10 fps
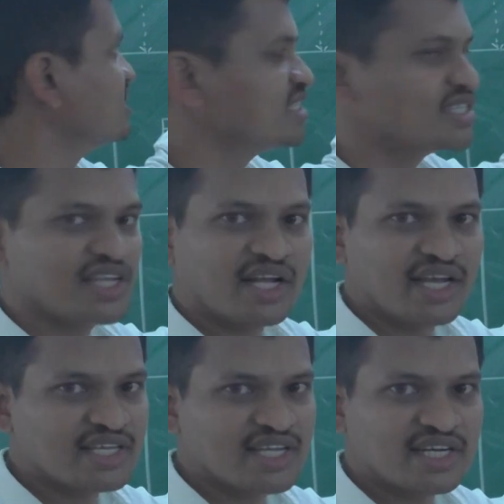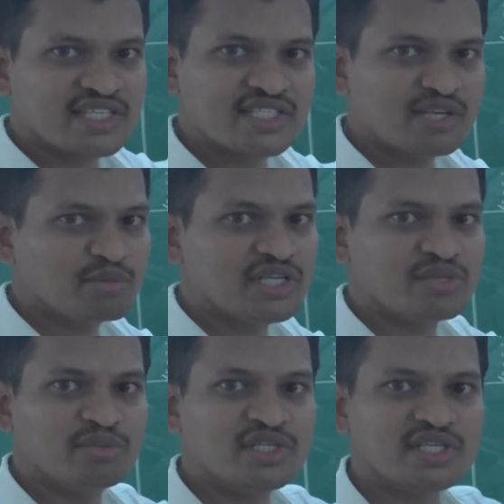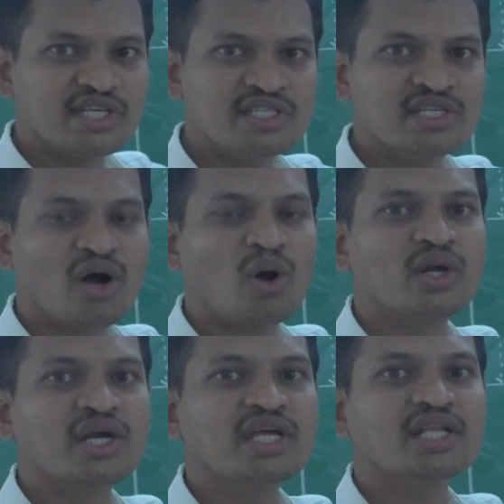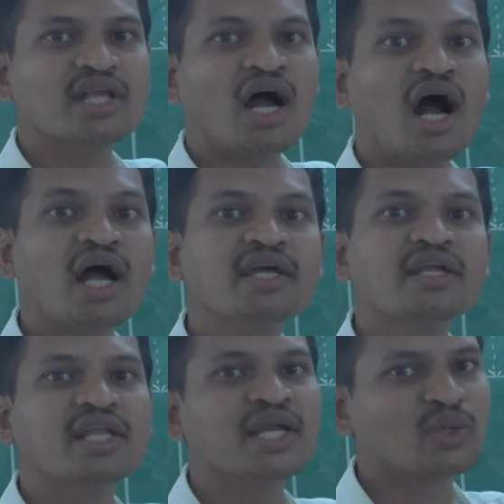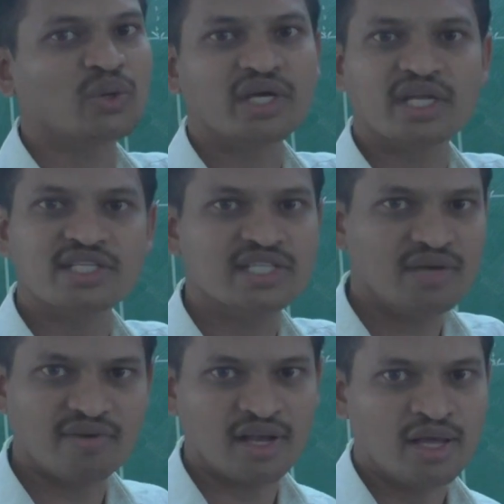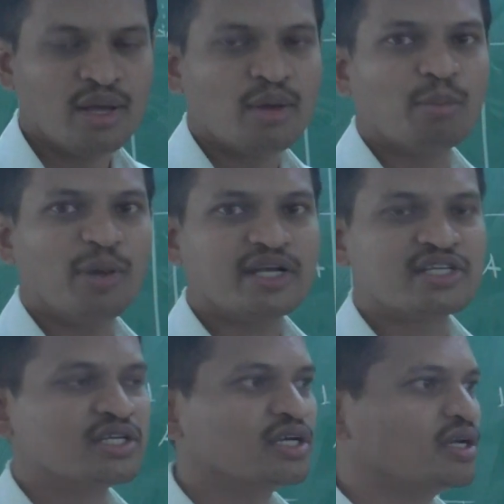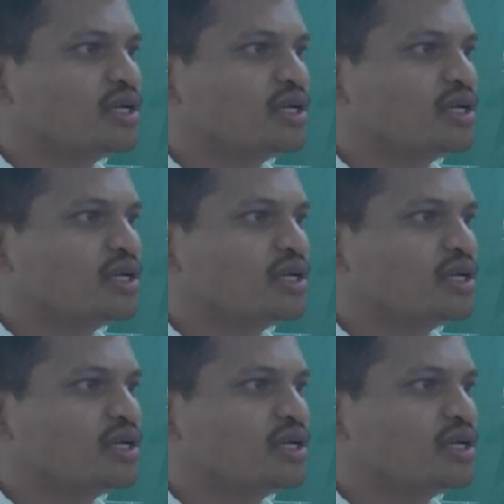This is the second excited state, means it is already in the higher electronic energy level, but